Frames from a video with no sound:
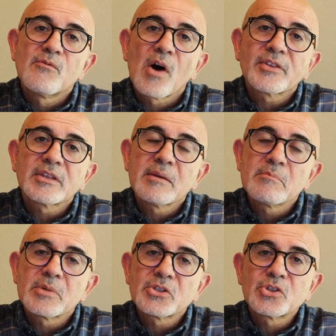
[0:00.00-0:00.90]
what the
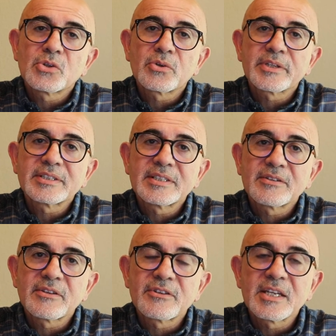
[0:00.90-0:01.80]
majority
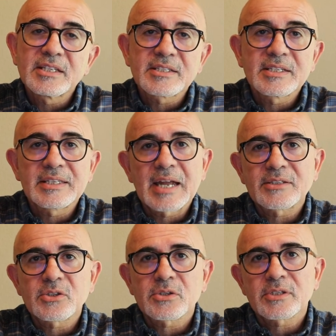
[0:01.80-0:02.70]
thinks in
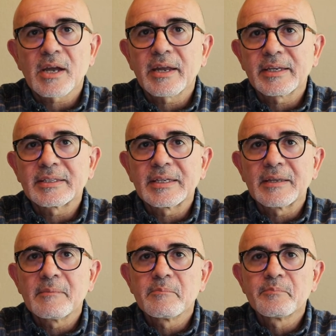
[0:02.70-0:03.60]
that society,